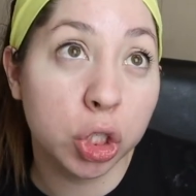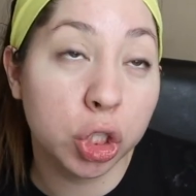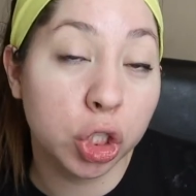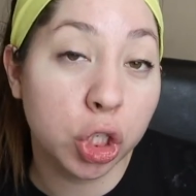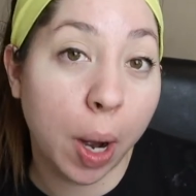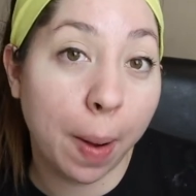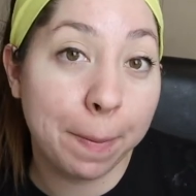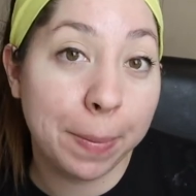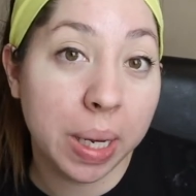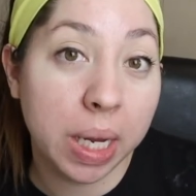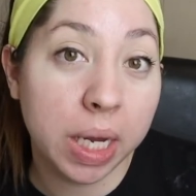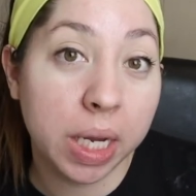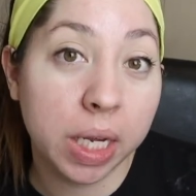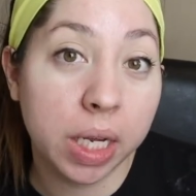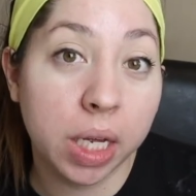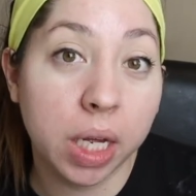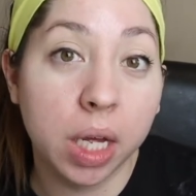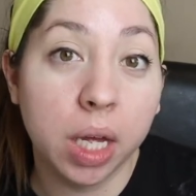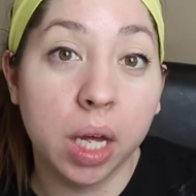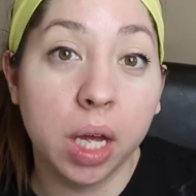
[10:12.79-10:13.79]

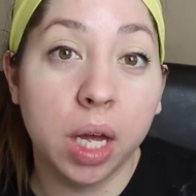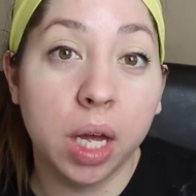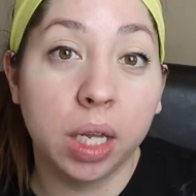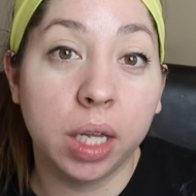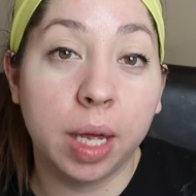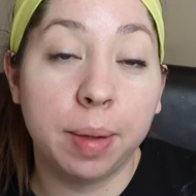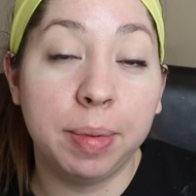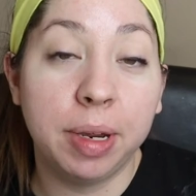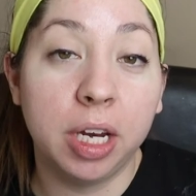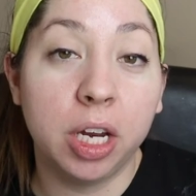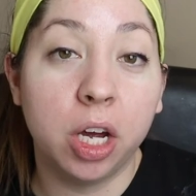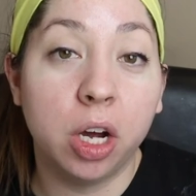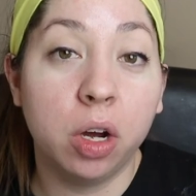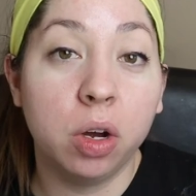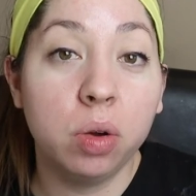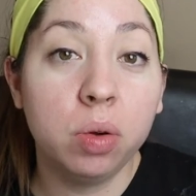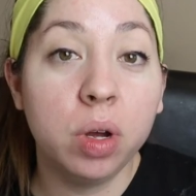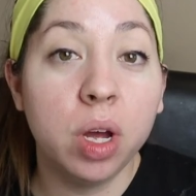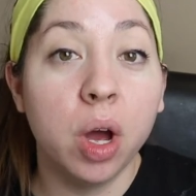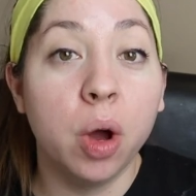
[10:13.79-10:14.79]
shopping, let me
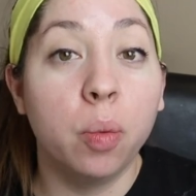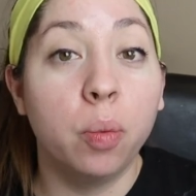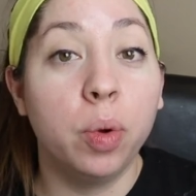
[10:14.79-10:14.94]
know.